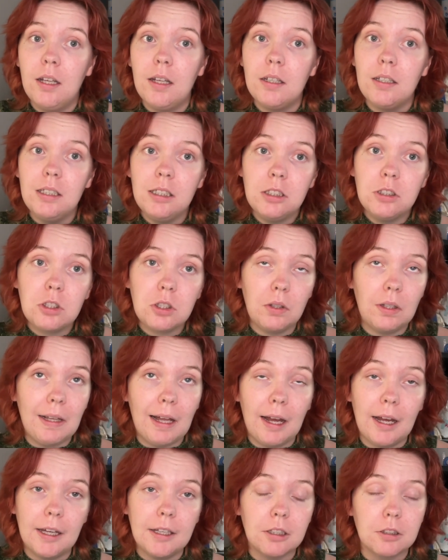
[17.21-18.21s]
in
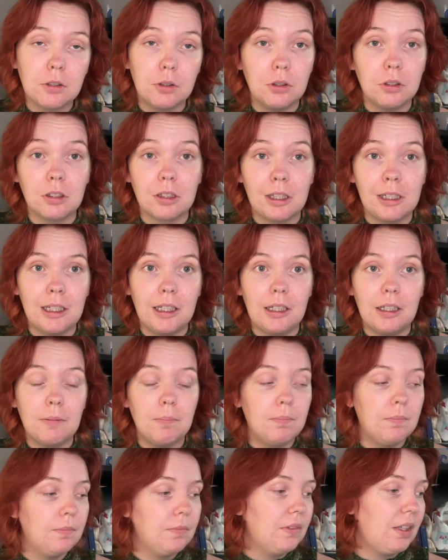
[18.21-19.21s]
July currently
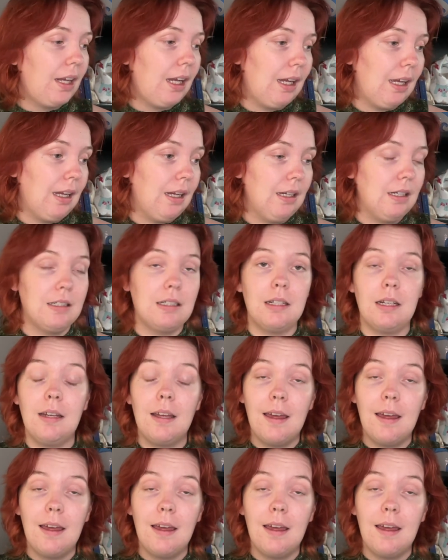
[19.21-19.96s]
and